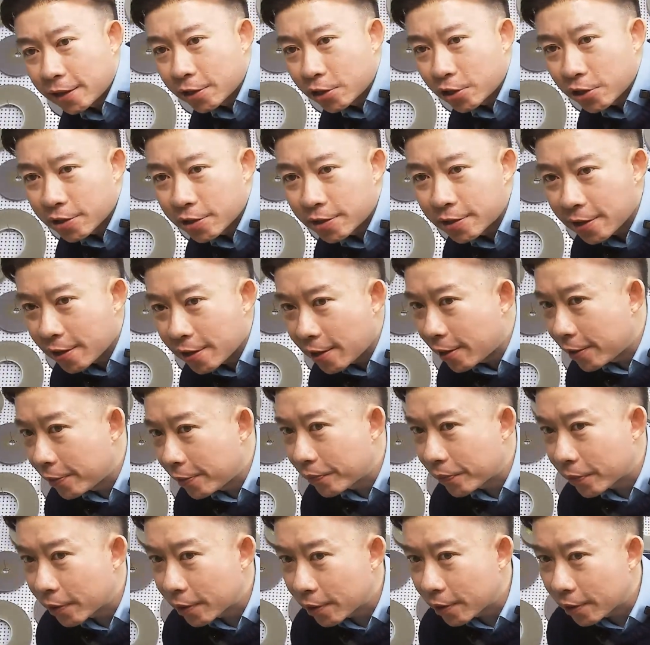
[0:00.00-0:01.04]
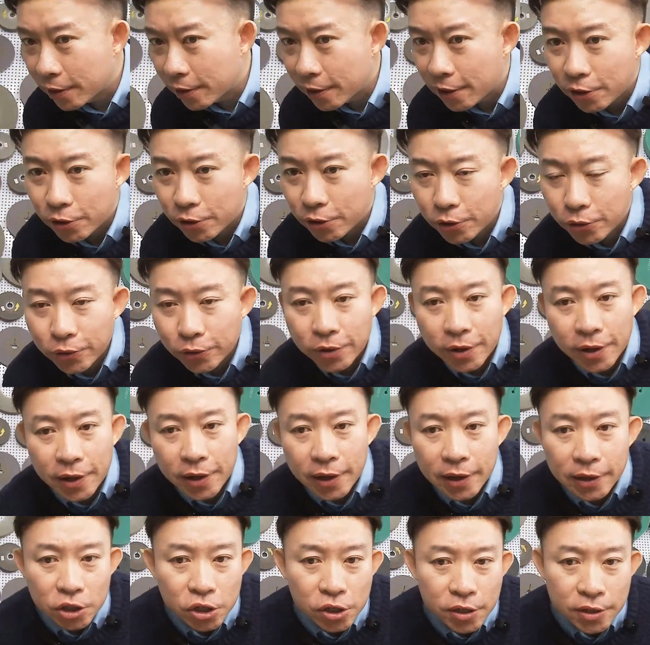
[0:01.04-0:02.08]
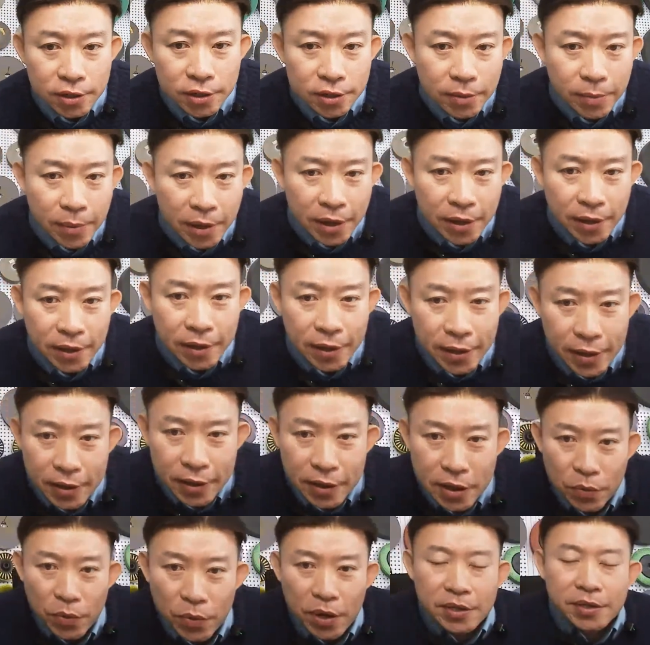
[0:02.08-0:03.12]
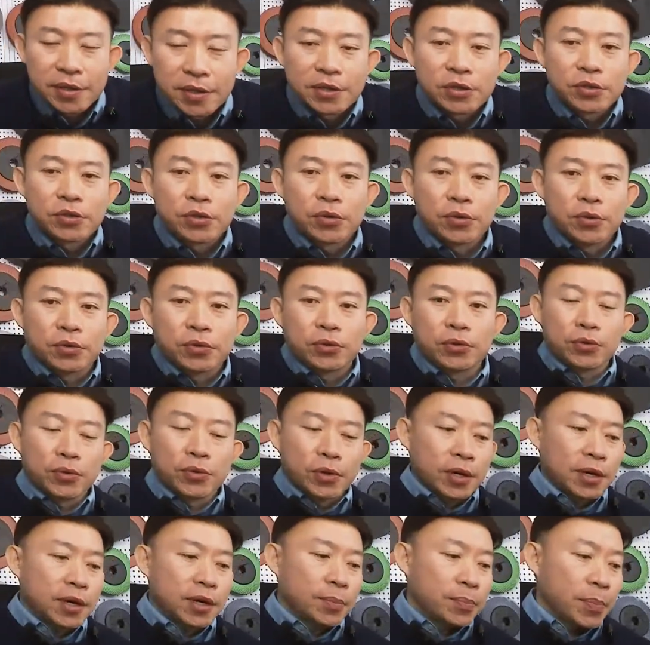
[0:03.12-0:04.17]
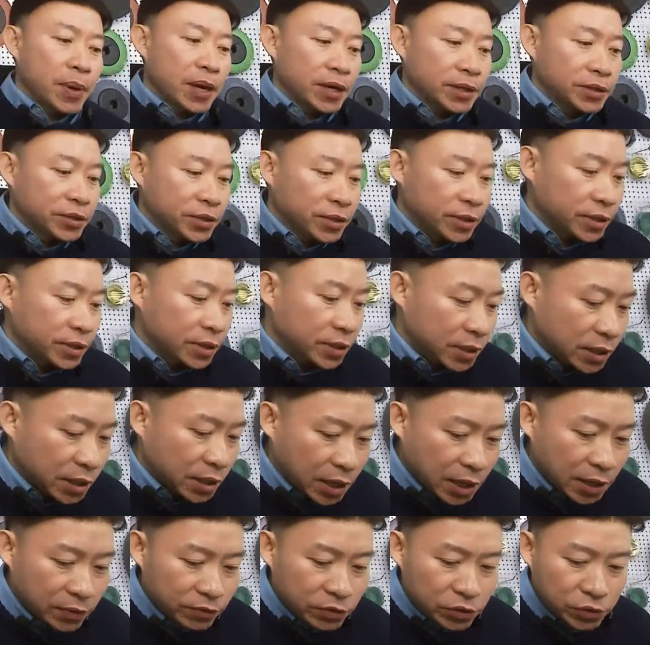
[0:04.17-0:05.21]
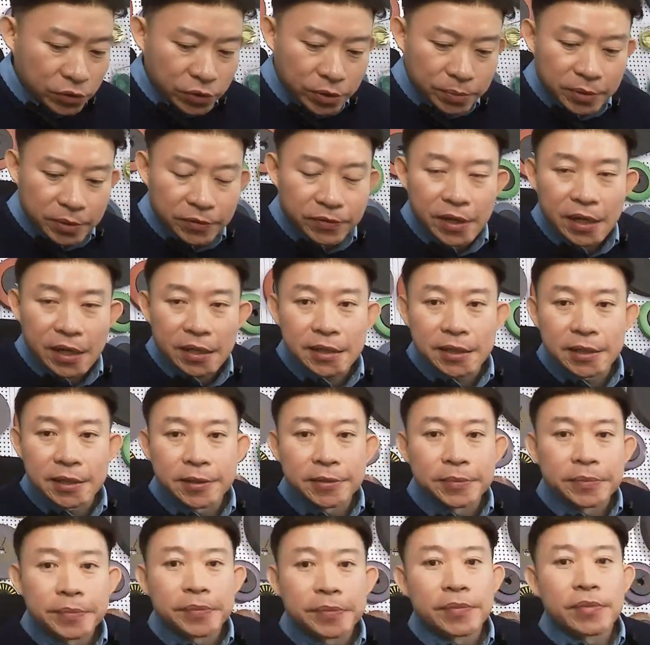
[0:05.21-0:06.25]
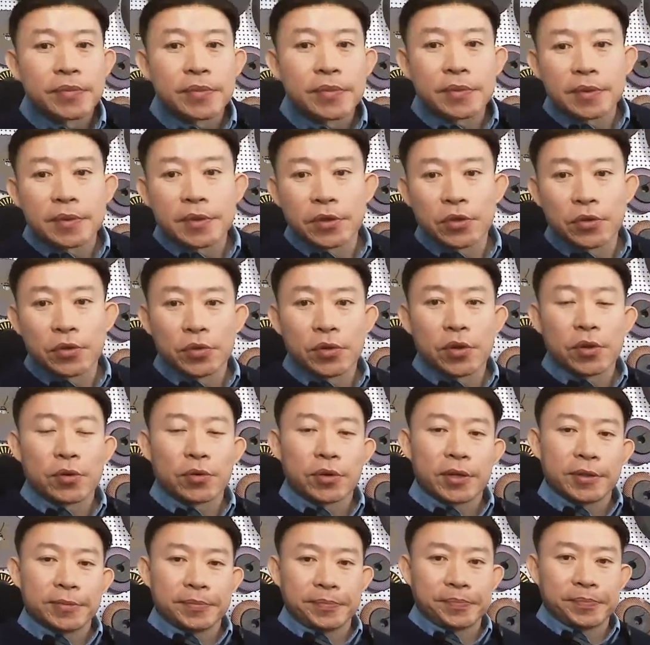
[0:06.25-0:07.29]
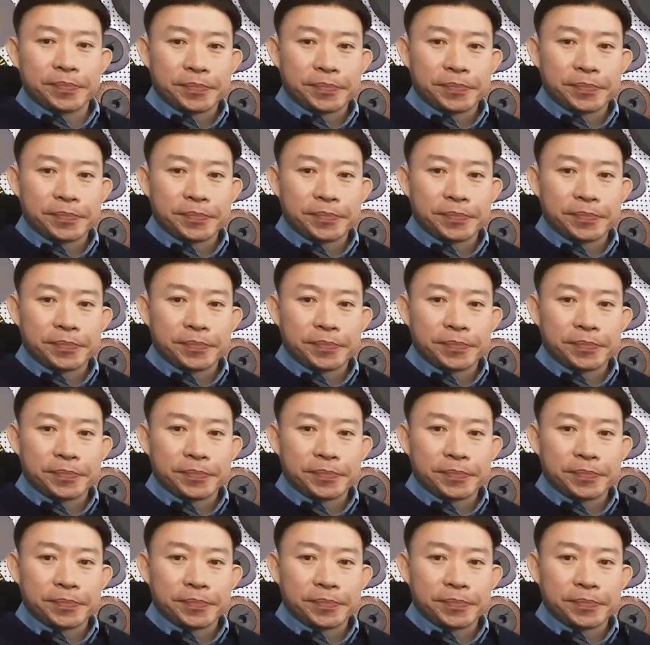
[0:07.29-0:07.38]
I just need to adjust my devices to do a lighter live stream effect. You know.